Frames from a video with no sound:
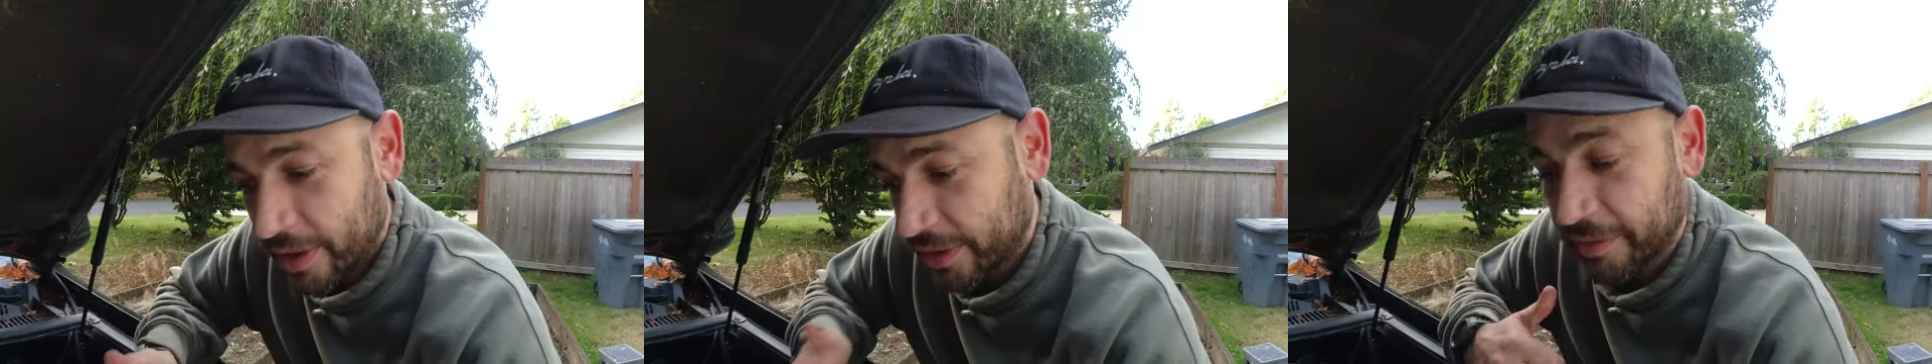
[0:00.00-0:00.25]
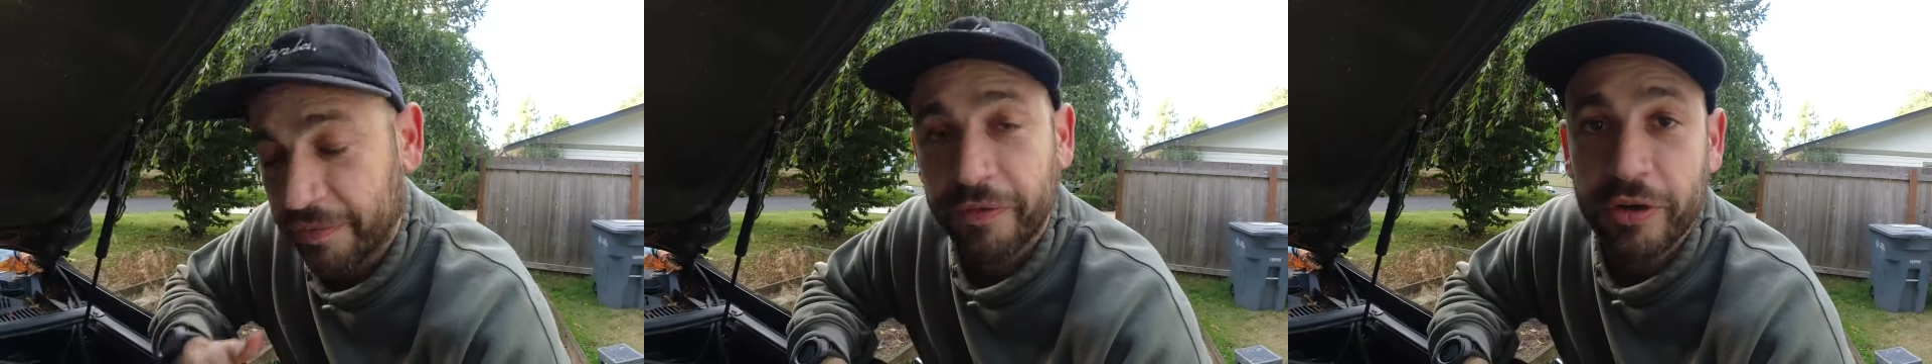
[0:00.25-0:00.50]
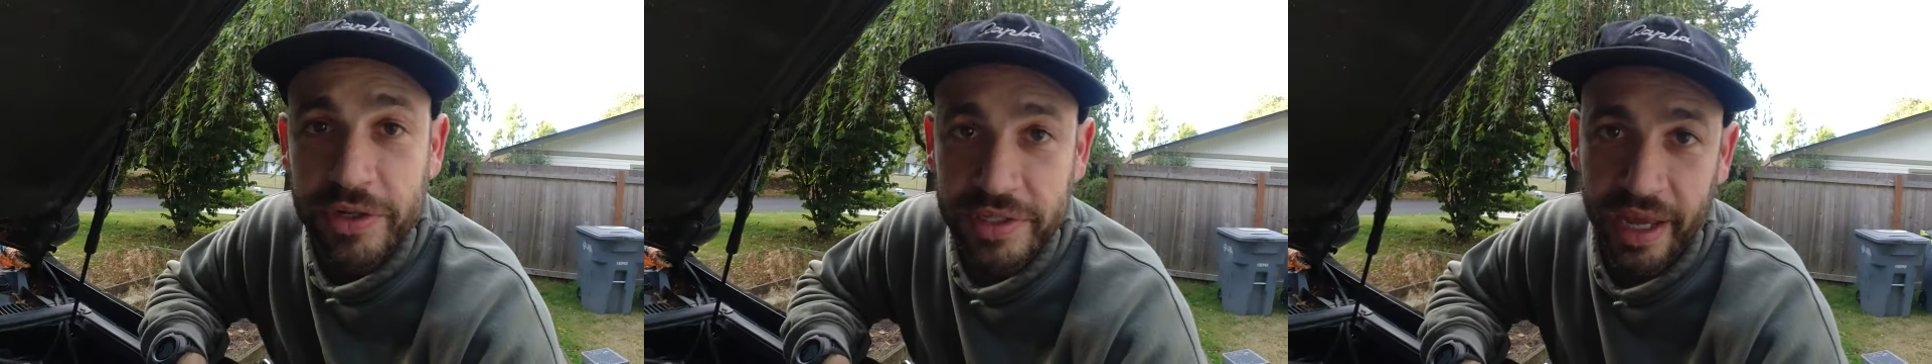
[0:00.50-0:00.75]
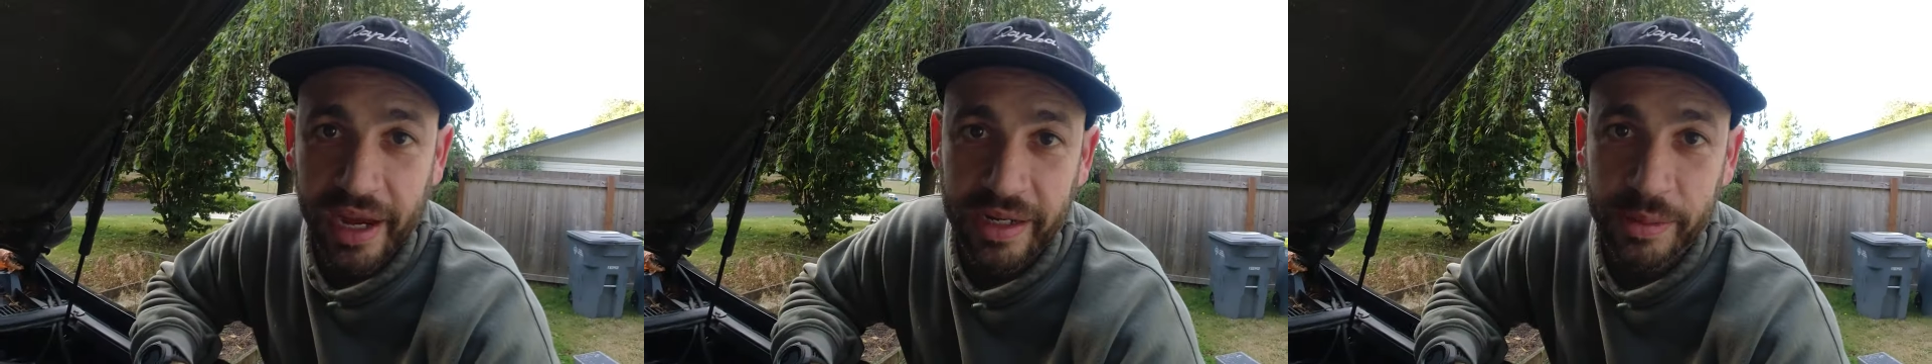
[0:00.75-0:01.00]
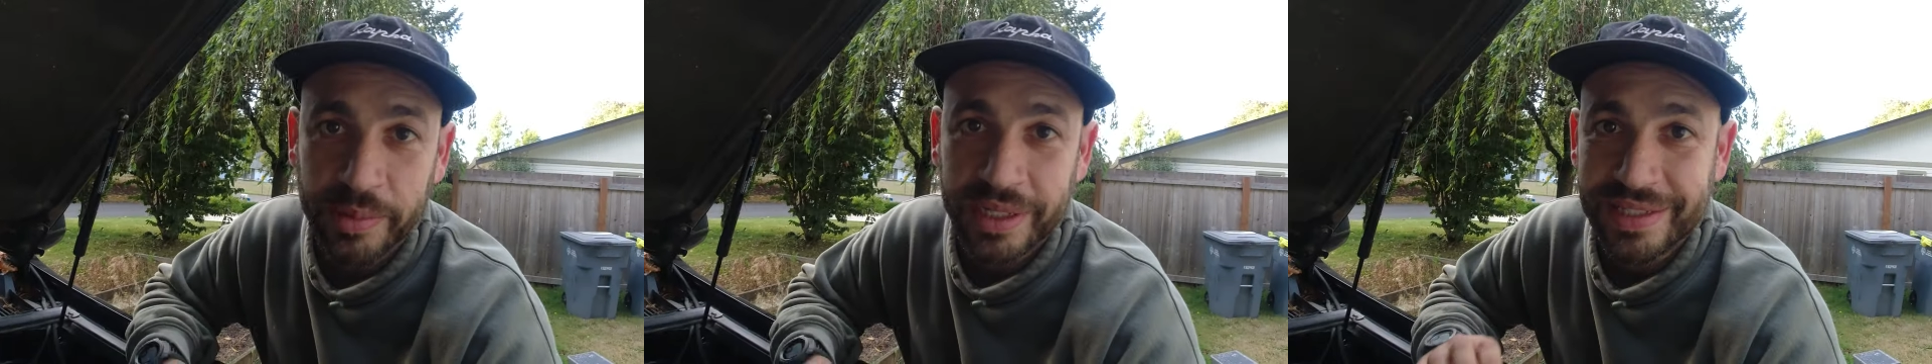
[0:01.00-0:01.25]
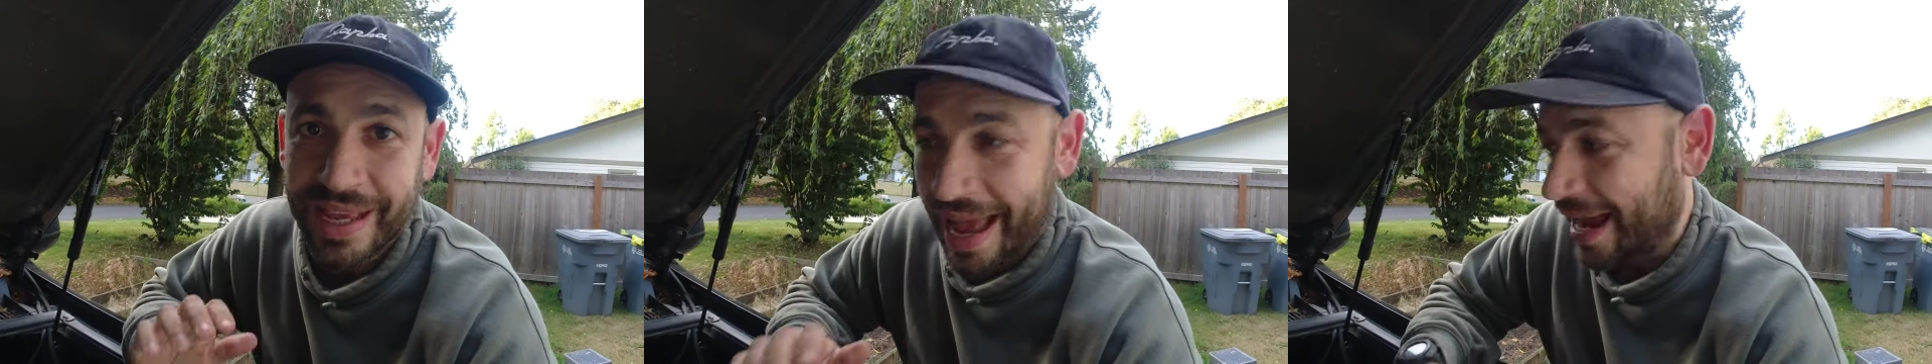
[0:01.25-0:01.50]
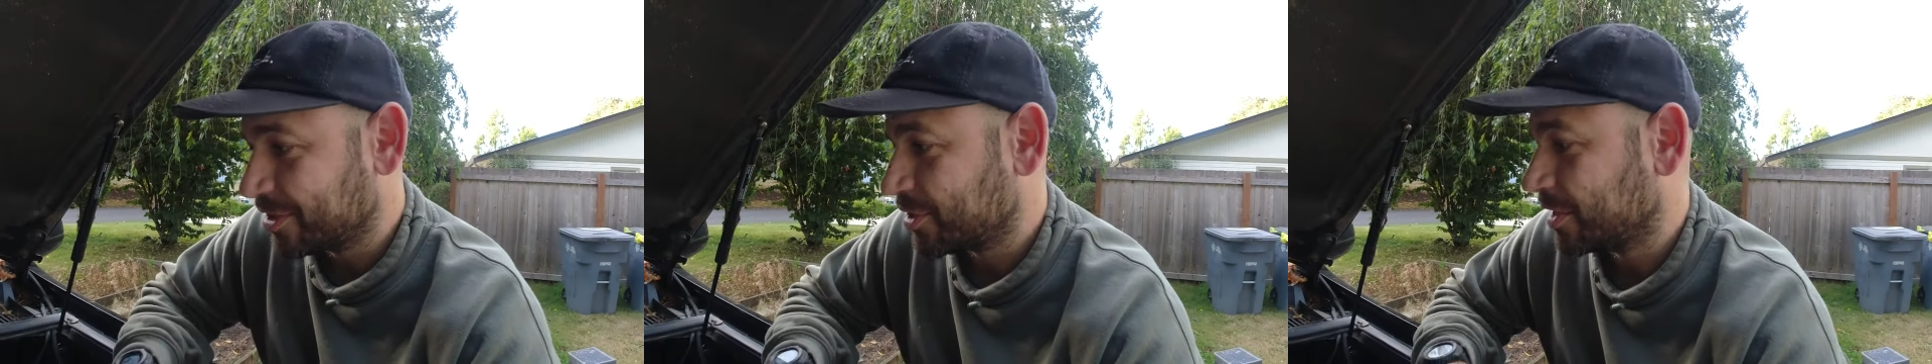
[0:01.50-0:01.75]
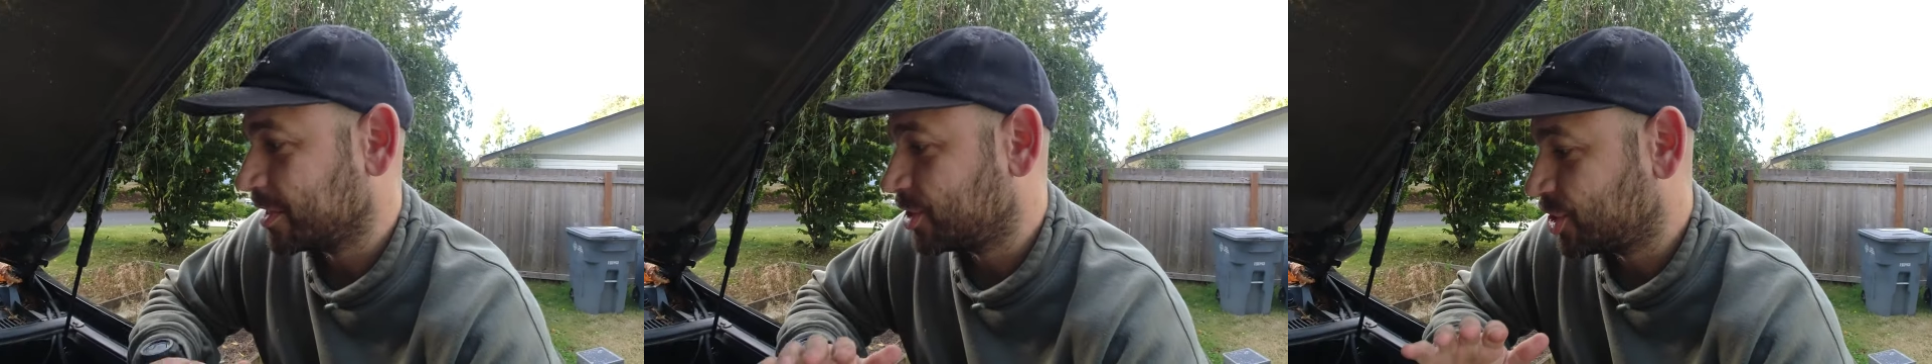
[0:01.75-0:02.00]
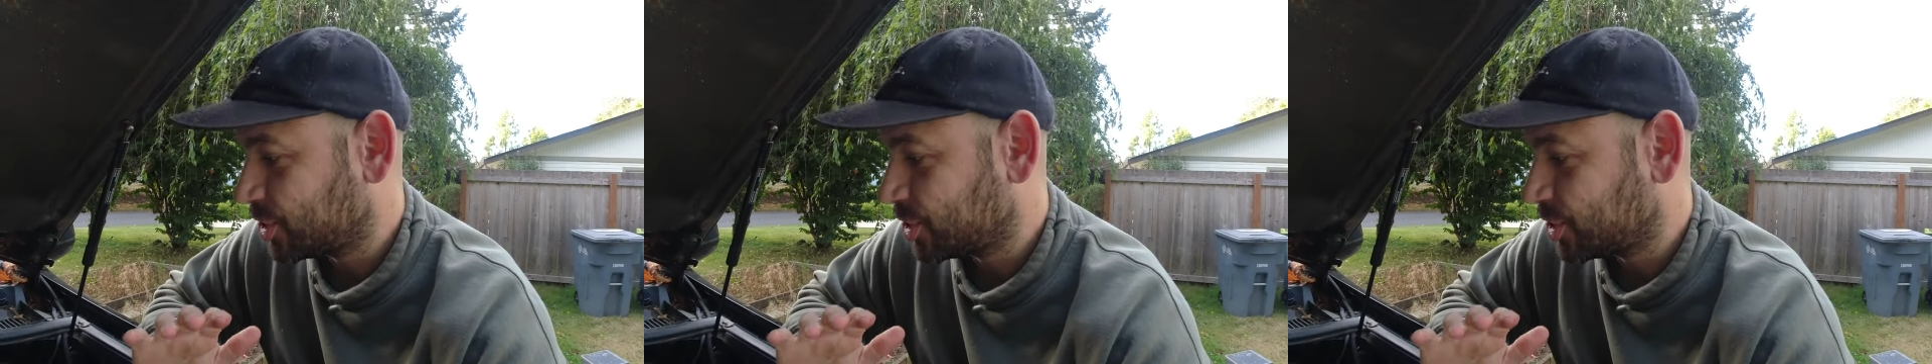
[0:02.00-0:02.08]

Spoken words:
right, the first item that's actually